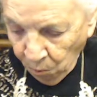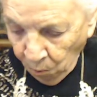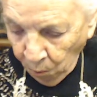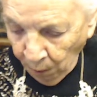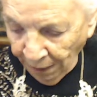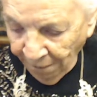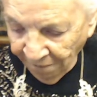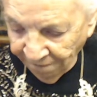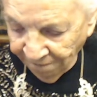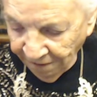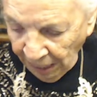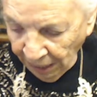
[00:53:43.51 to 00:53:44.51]
when the
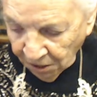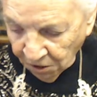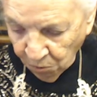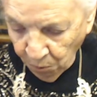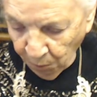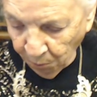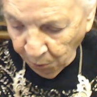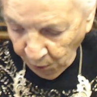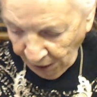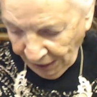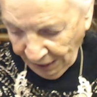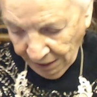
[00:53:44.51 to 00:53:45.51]
flocks would
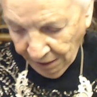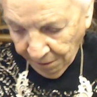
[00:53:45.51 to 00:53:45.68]
breed